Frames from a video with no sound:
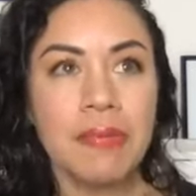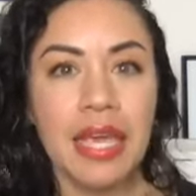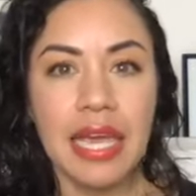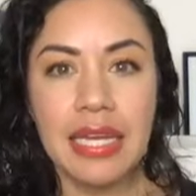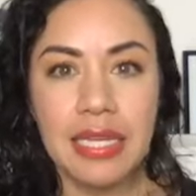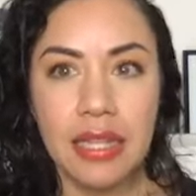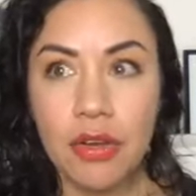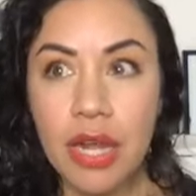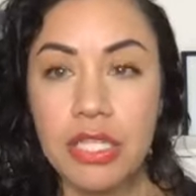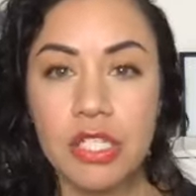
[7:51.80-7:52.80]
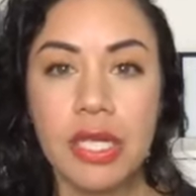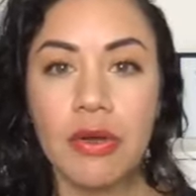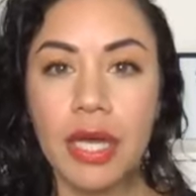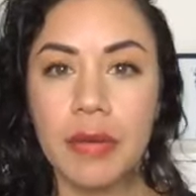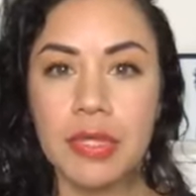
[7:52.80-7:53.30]
and they're not just like,
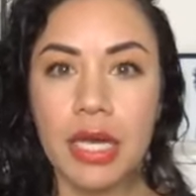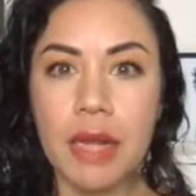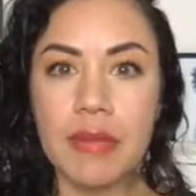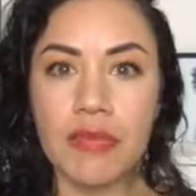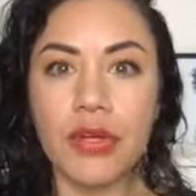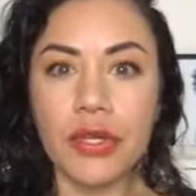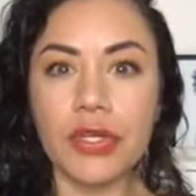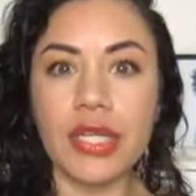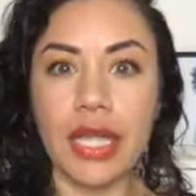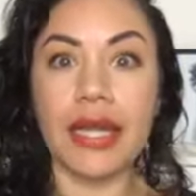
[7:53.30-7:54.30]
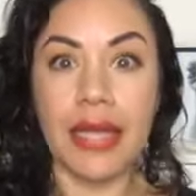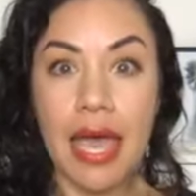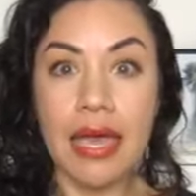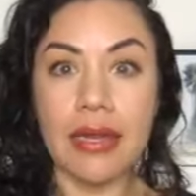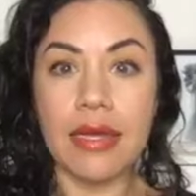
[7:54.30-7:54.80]
okay, I'm done, I'm never going to look at that
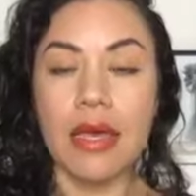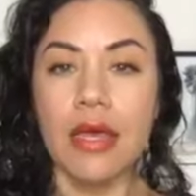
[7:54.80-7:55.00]
again.